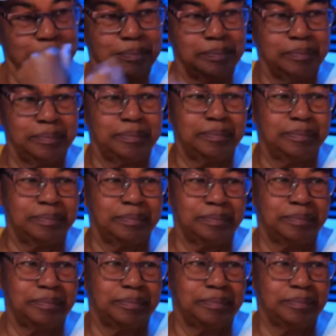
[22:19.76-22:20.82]

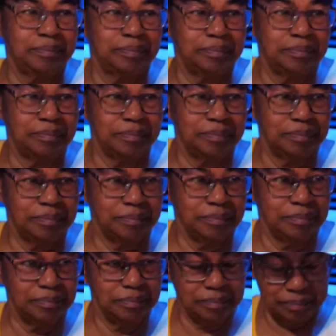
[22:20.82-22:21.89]

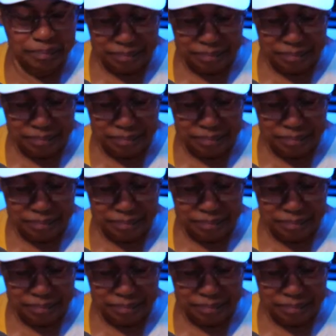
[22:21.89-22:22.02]
No words are spoken by the person on screen.